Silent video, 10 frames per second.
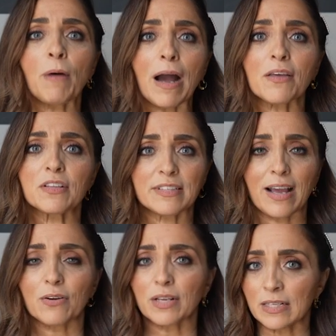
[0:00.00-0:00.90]
buy the
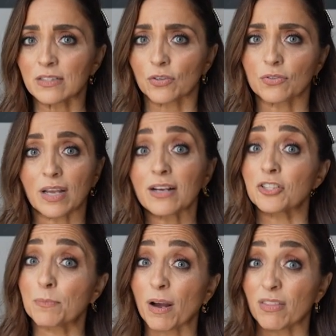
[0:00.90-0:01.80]
down inserts. I
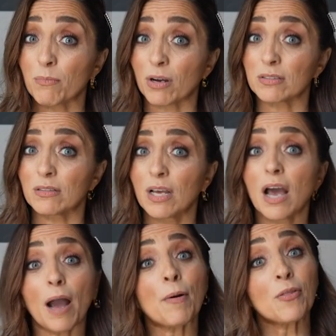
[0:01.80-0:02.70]
actually buy them on,
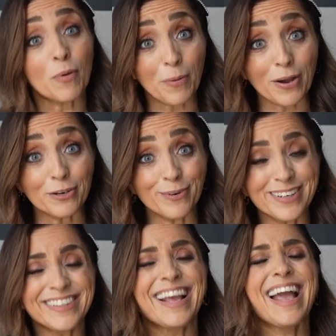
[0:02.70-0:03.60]
Pottery
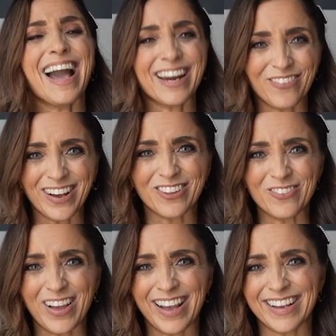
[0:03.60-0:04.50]
Barn, and I buy
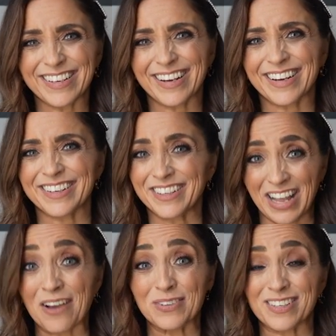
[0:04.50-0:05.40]
them
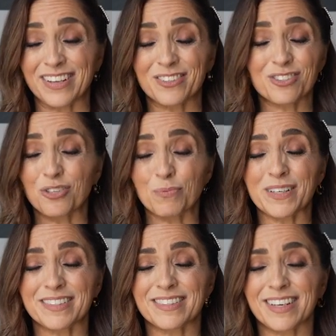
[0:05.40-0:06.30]
at Amazon. There's two
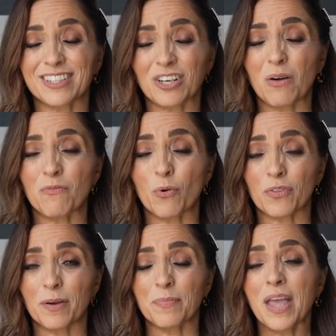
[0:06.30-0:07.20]
places that I shop for
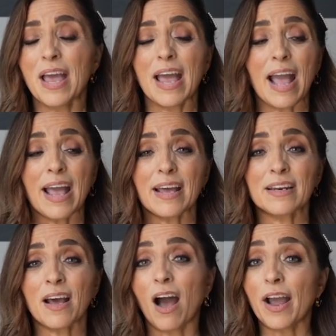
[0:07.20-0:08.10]
them.
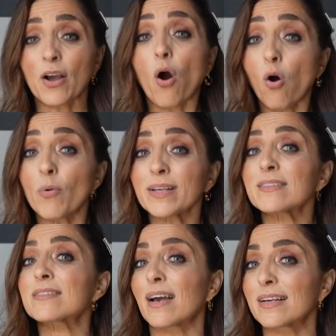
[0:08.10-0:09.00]
And I
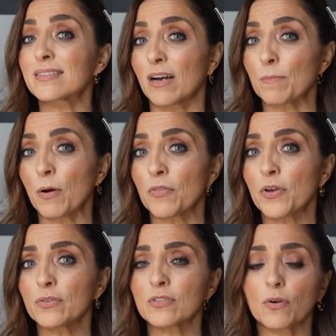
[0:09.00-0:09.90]
always size up on
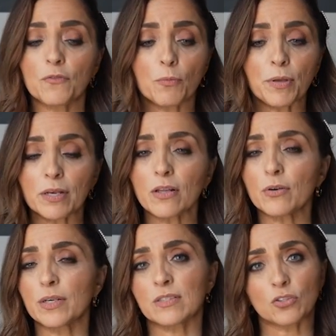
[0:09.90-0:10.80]
those. So if your
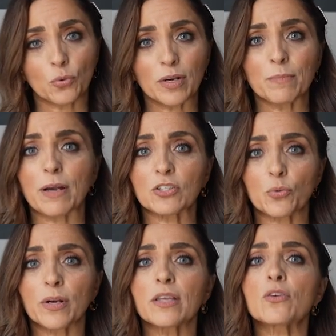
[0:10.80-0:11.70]
pillow is a 20 by
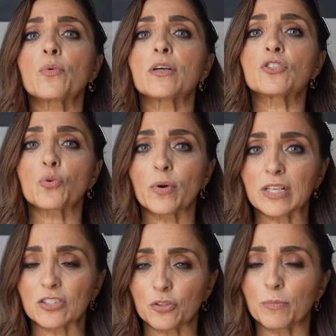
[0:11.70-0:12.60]
20, you want a
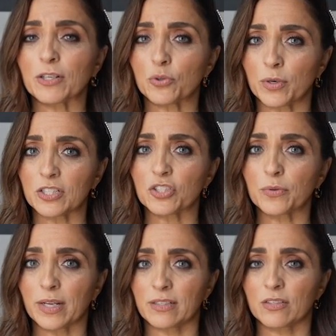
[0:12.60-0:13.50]
22 by
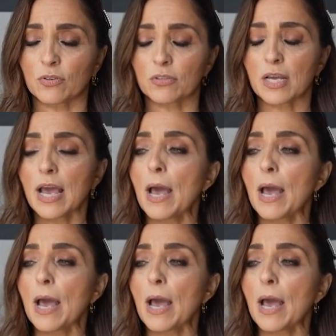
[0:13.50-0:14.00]
22 insert.